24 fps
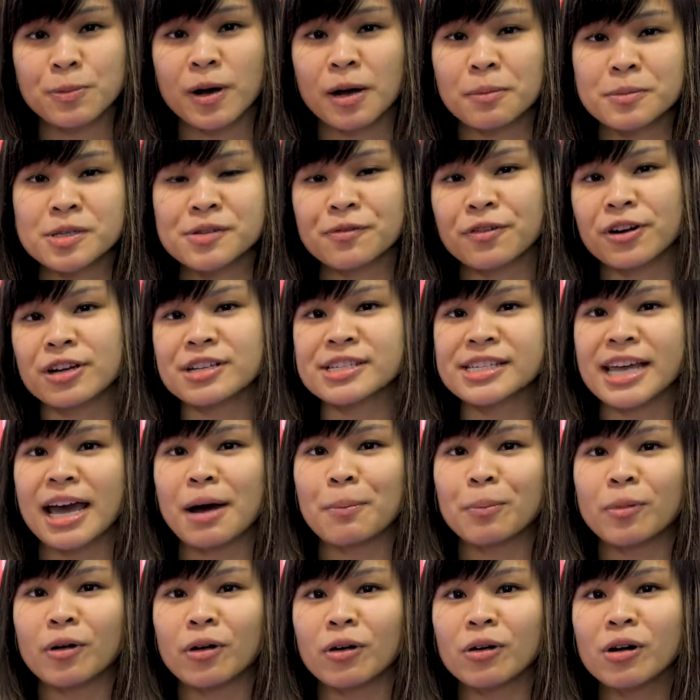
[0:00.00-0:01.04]
pumps, for
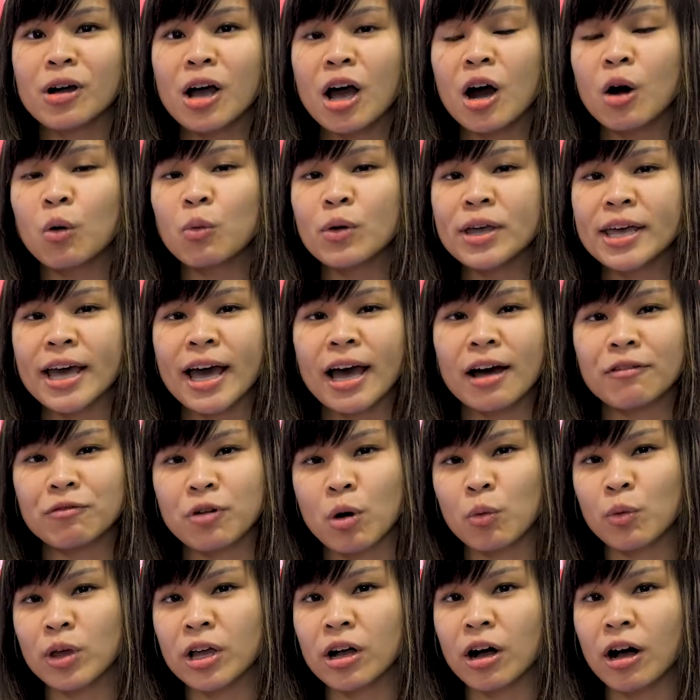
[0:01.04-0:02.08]
example, we have
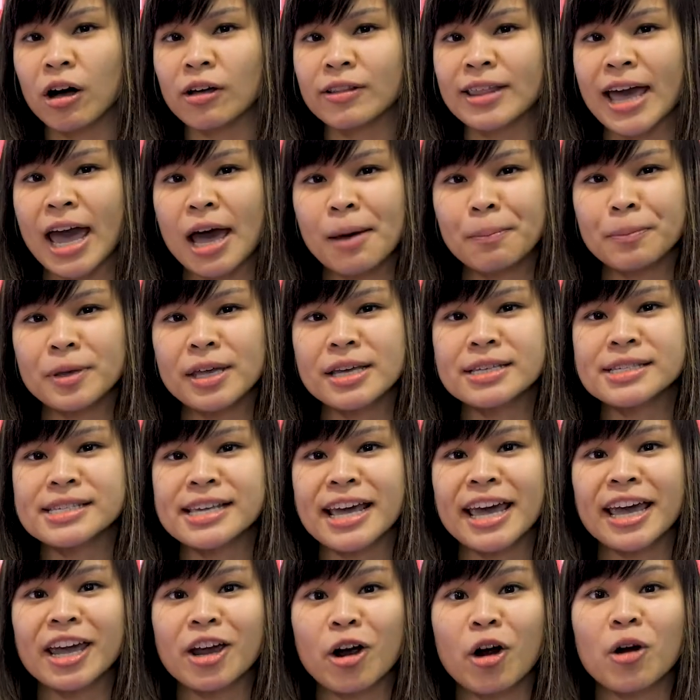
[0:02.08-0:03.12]
what we call the
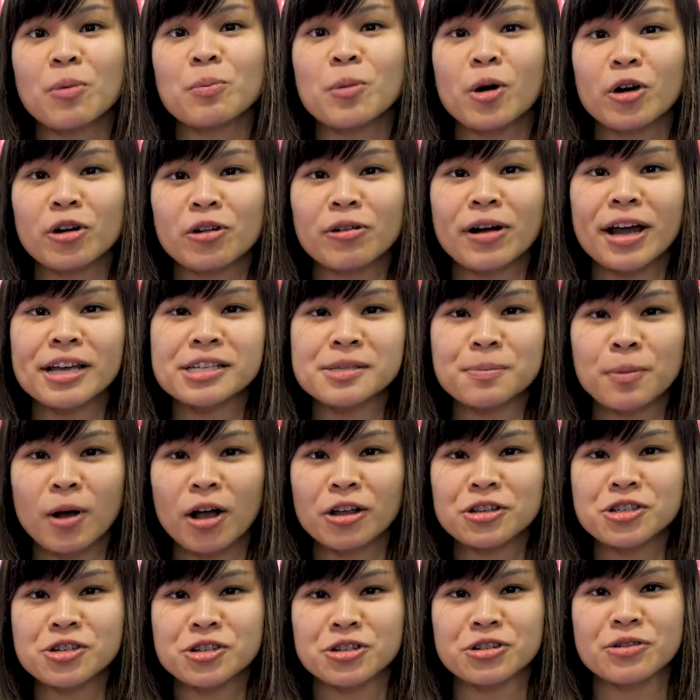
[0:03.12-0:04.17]
MBSA or motorized
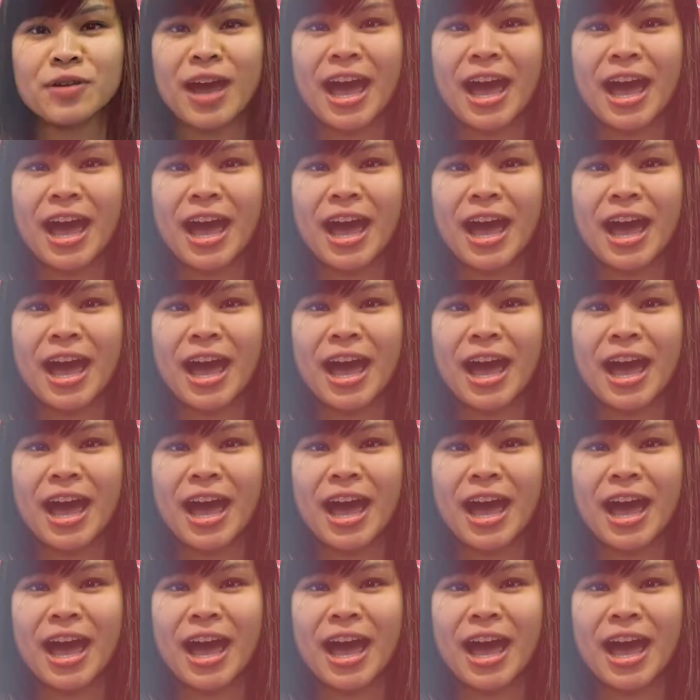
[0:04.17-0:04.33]
ball screw